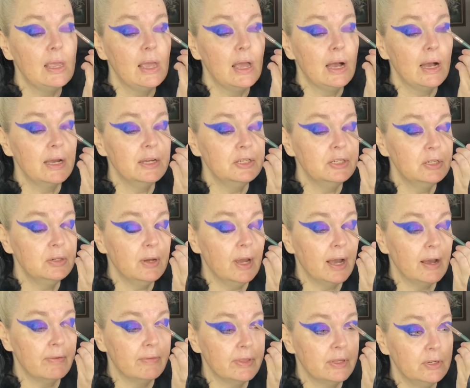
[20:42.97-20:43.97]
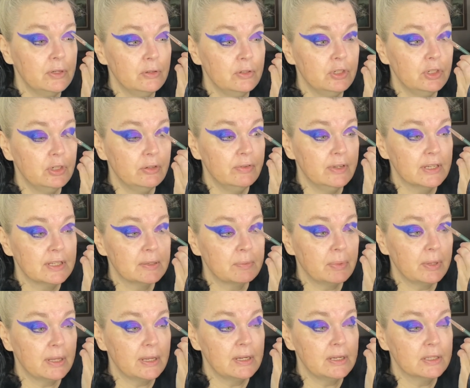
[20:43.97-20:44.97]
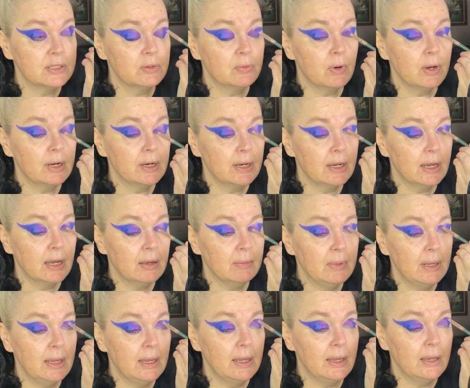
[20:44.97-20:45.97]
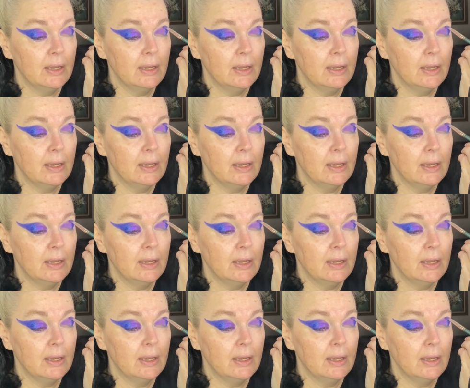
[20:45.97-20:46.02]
I do have the new Juvia's Place one coming.